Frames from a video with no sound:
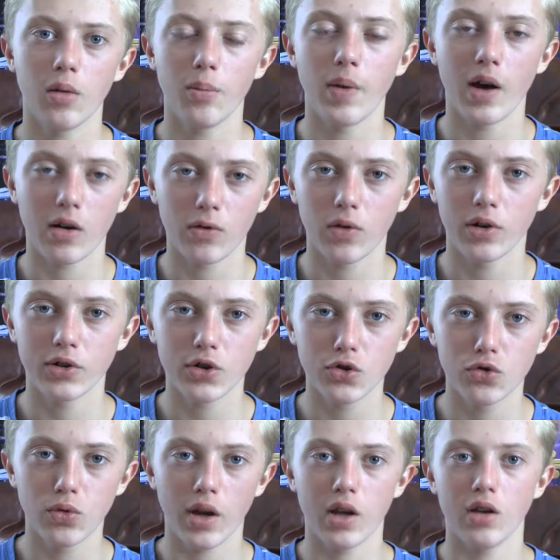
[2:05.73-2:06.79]
Battlefront
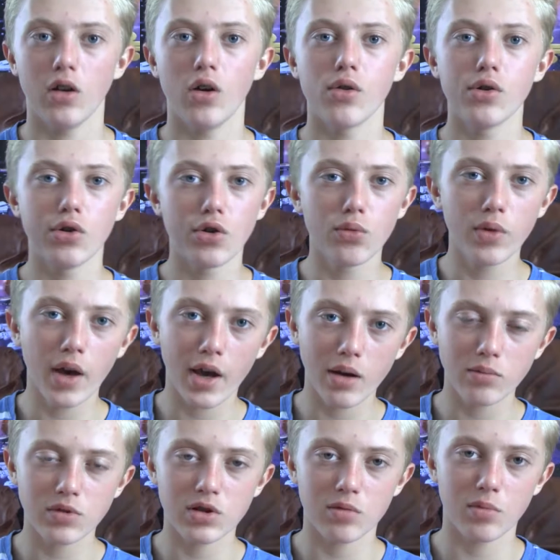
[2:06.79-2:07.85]
2 and other new
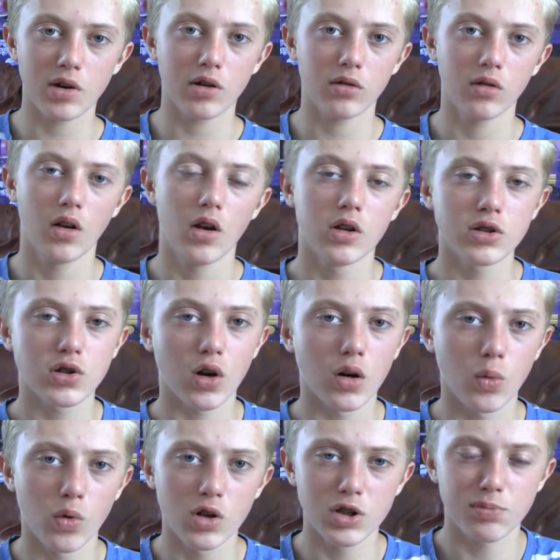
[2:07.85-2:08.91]
games about Star
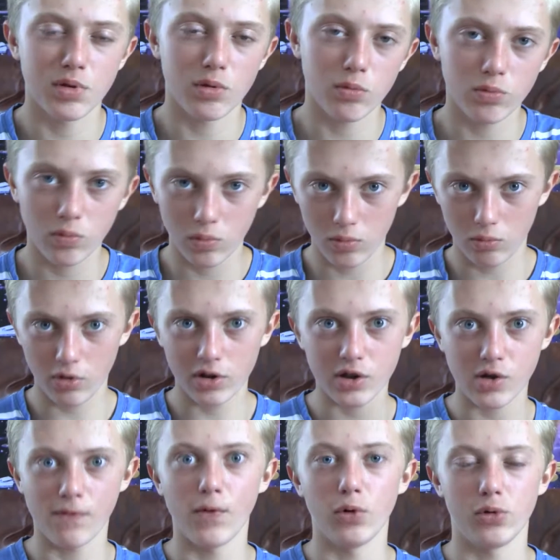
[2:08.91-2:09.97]
Wars, but we're just
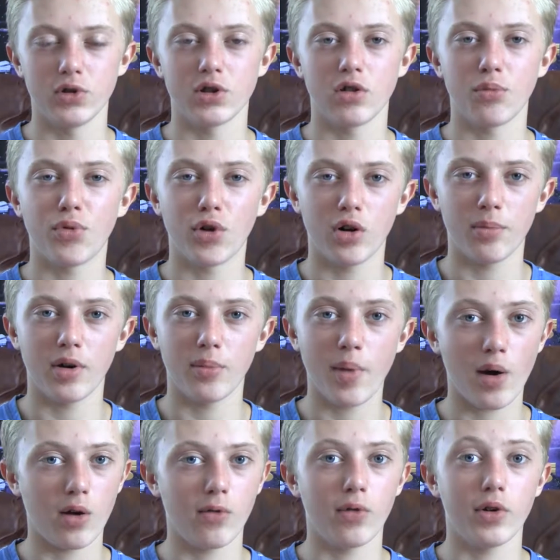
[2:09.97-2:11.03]
going to focus on the part about
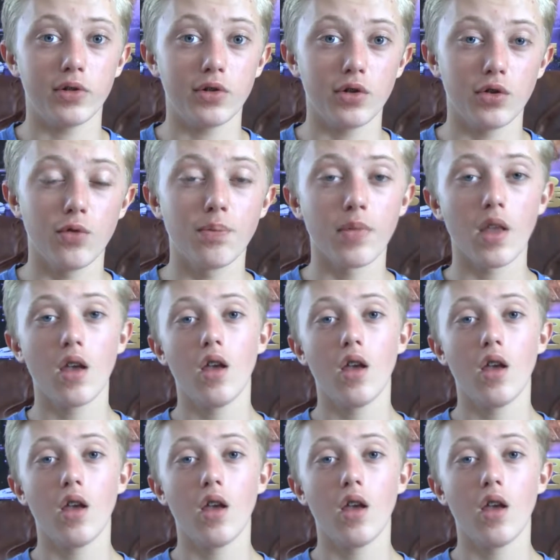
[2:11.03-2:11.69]
Battlefront 2.